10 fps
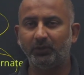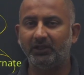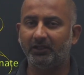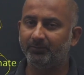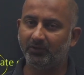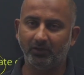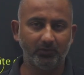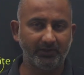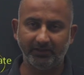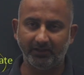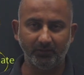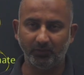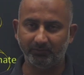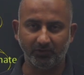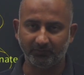We'll help you out in any
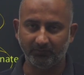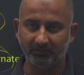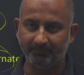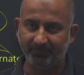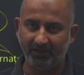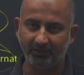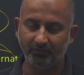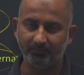way possible. Thank you.